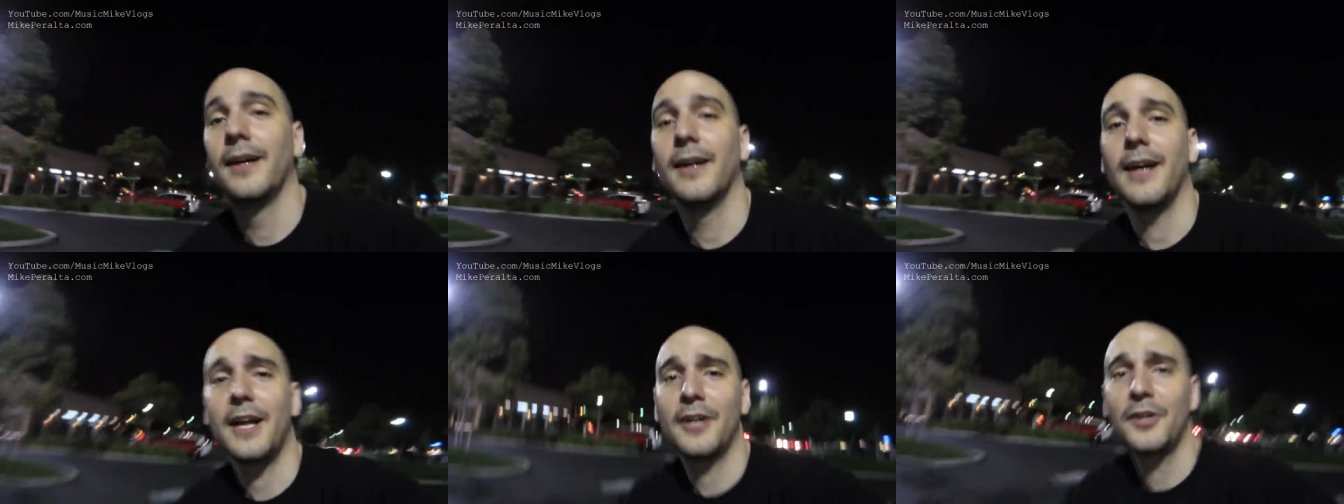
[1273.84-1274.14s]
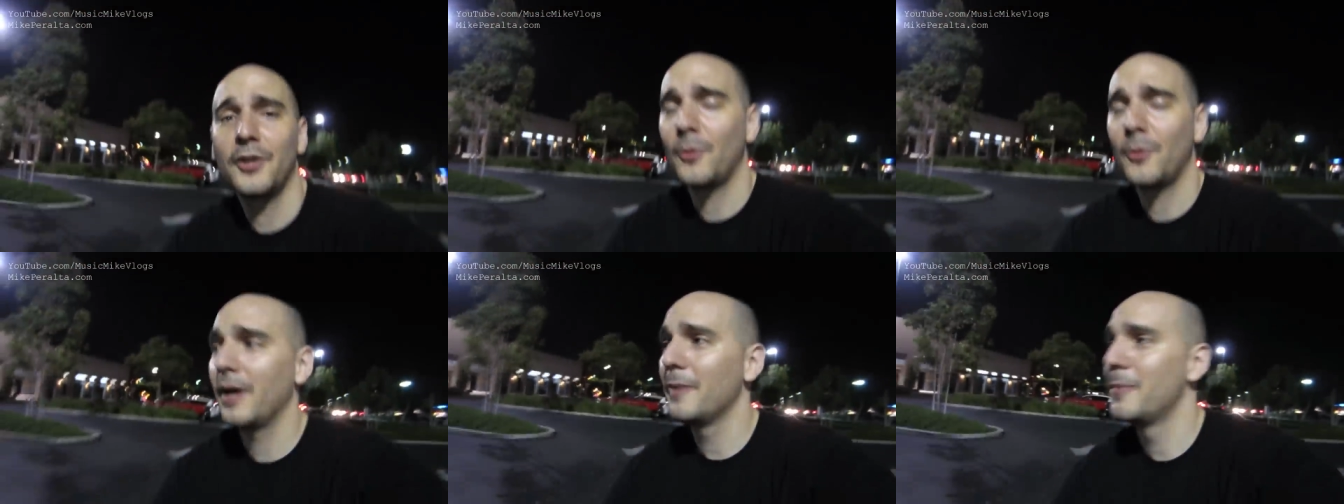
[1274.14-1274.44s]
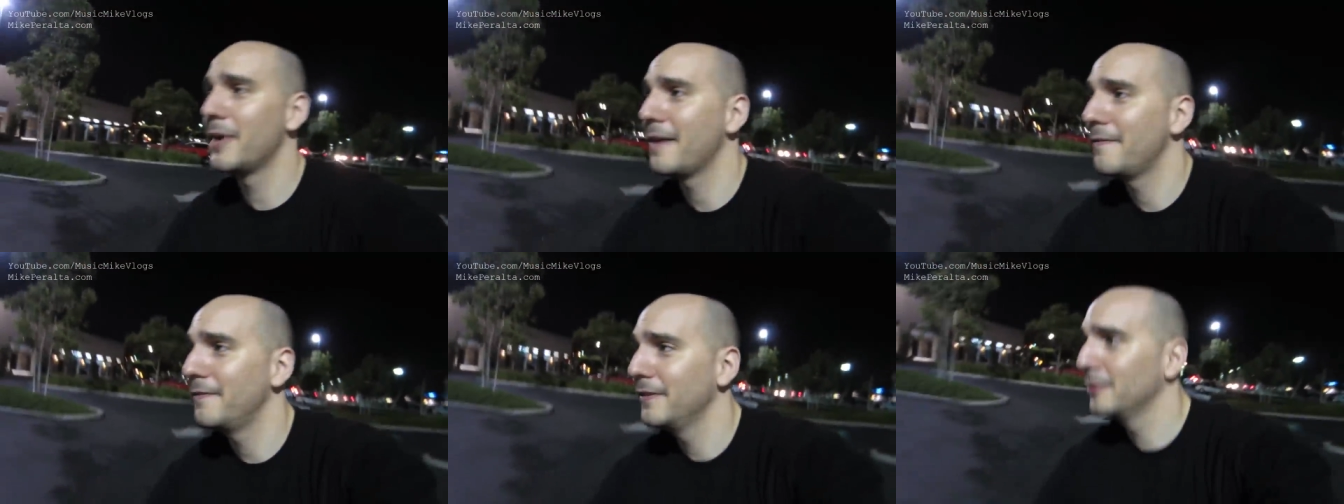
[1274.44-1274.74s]
I don't know why,
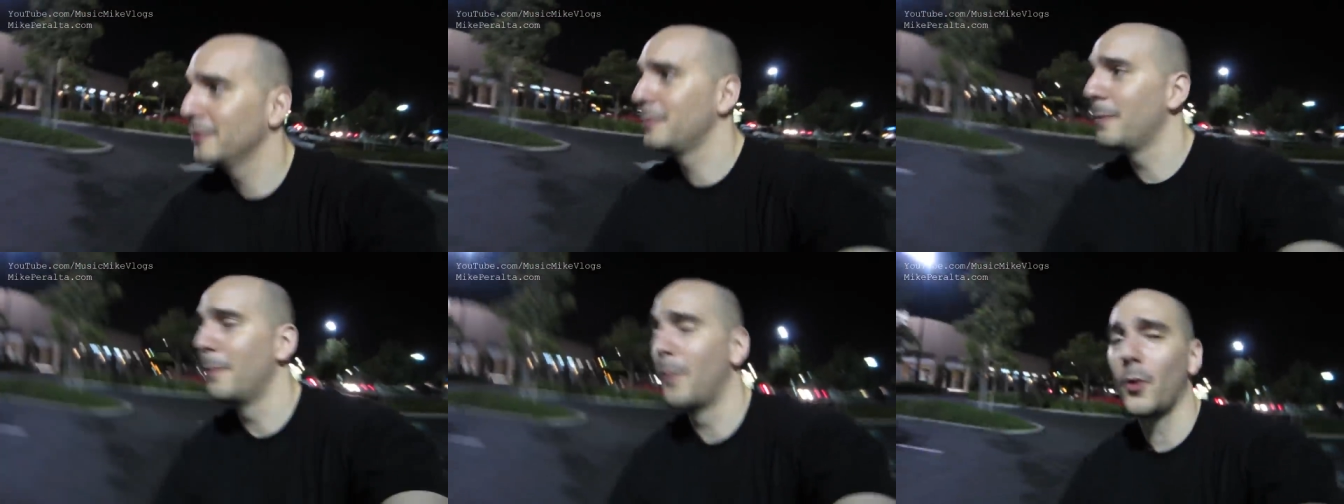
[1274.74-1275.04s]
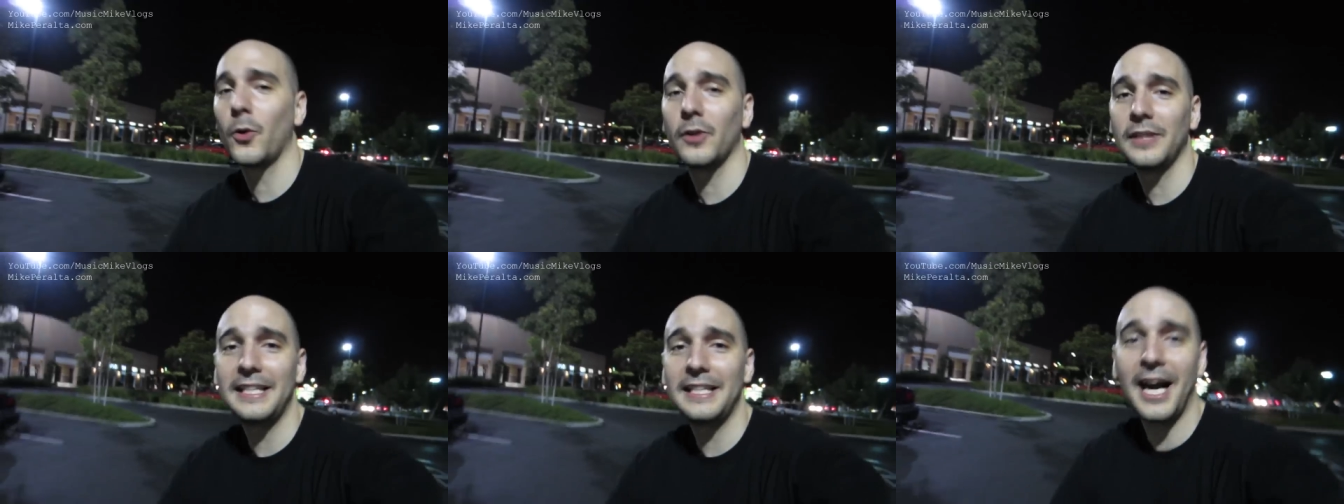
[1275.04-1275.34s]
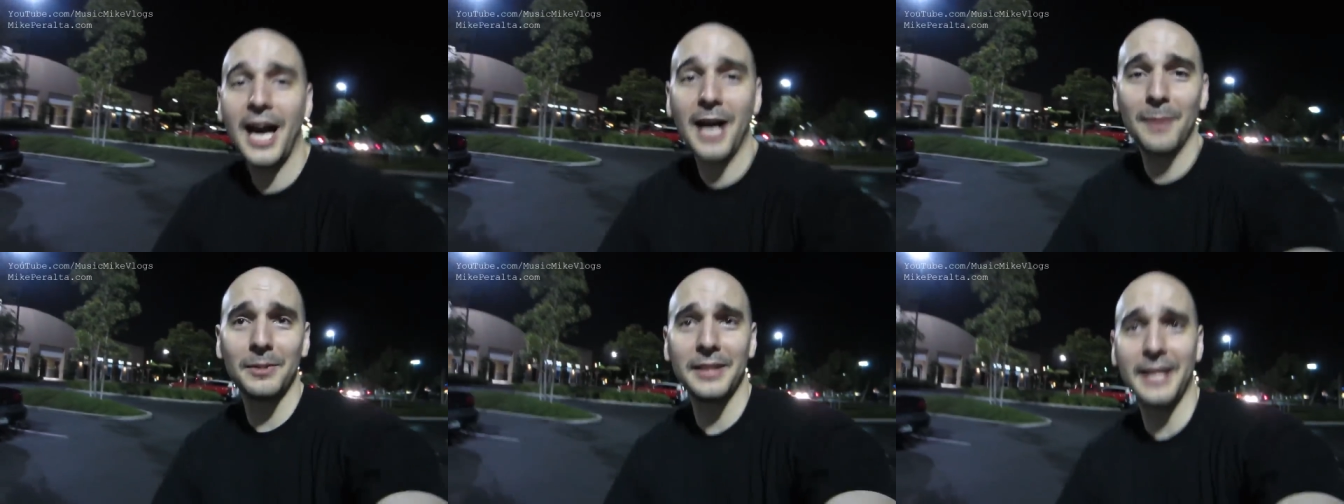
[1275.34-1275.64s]
but I feel morally
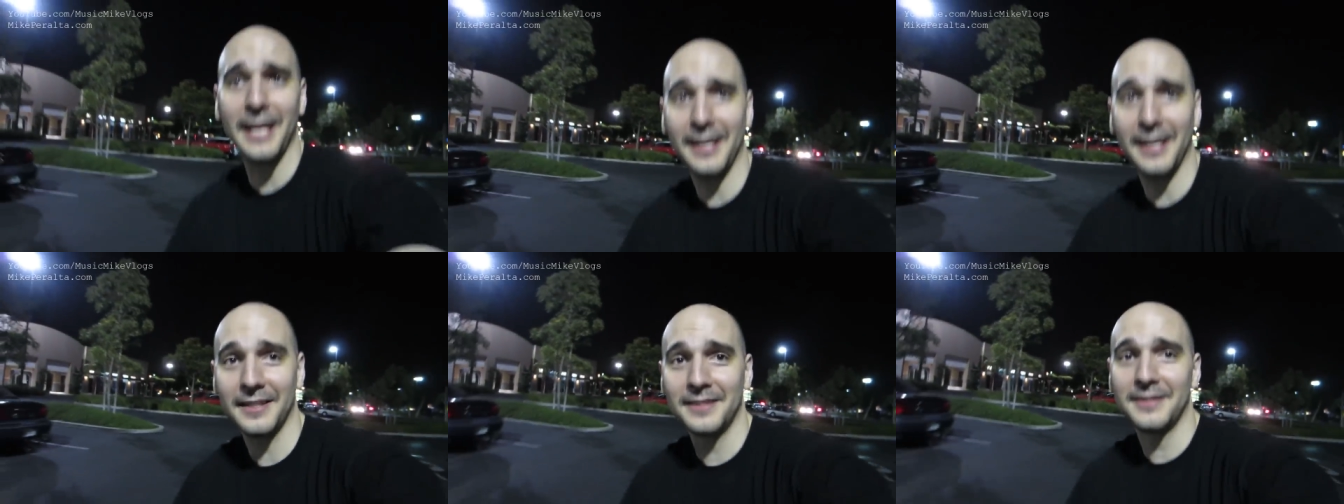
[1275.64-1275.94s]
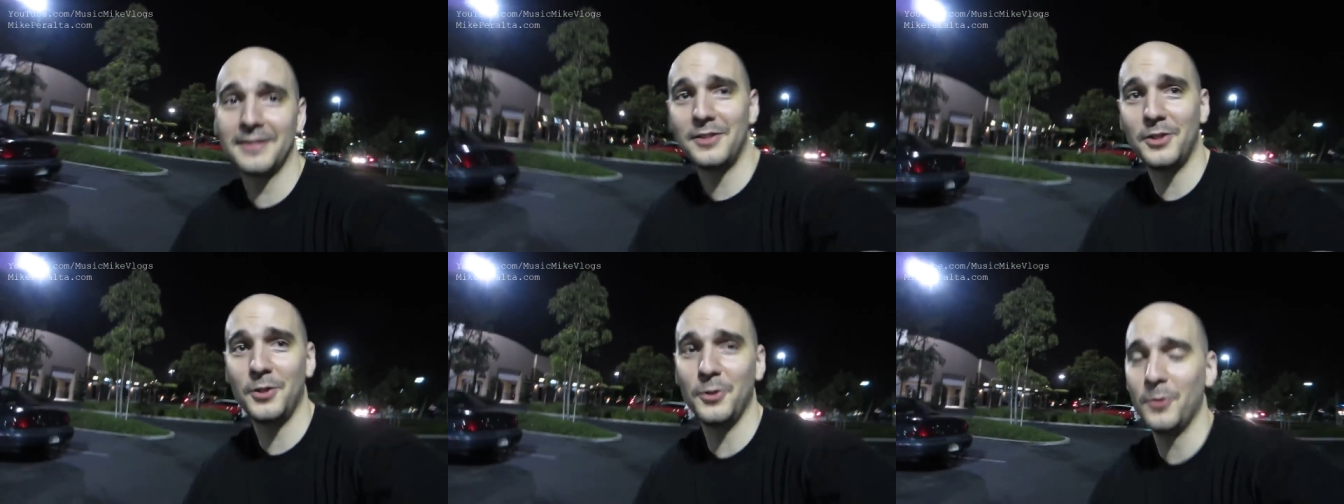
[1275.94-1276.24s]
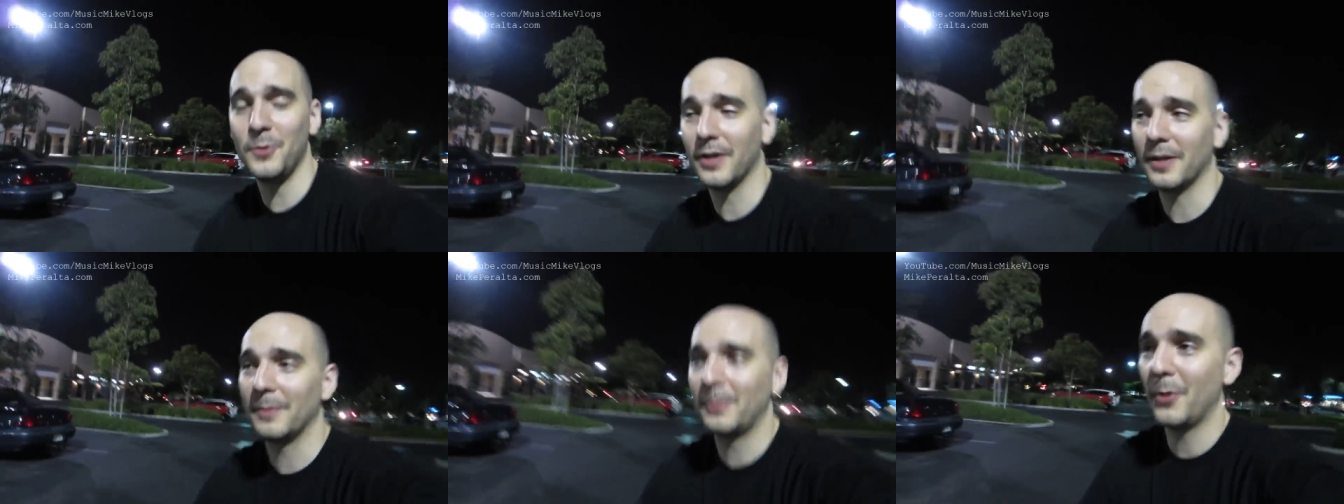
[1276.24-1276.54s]
obligated
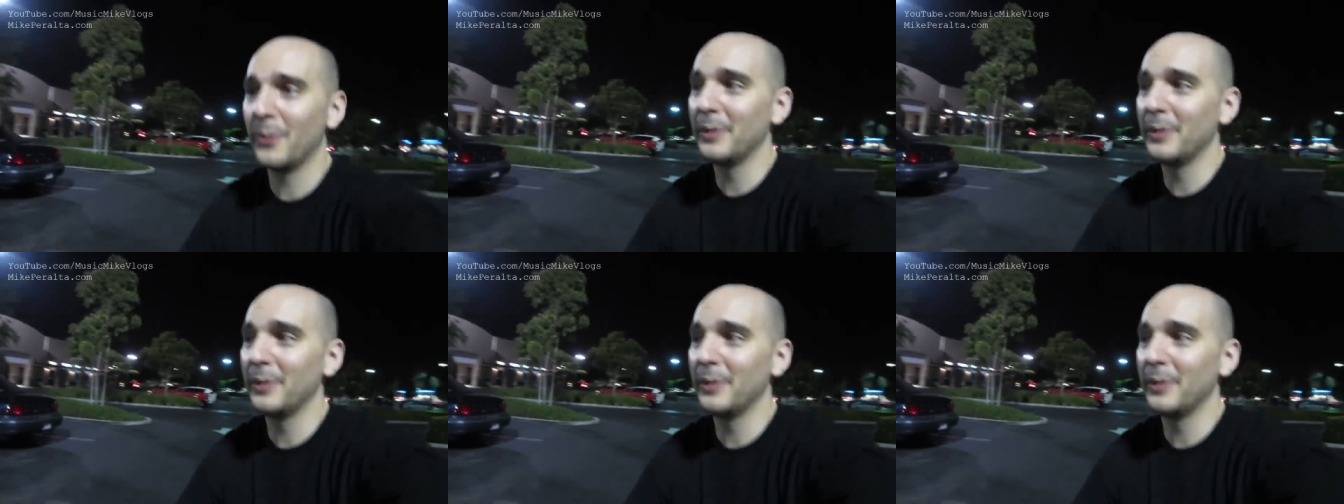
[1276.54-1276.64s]
to uh,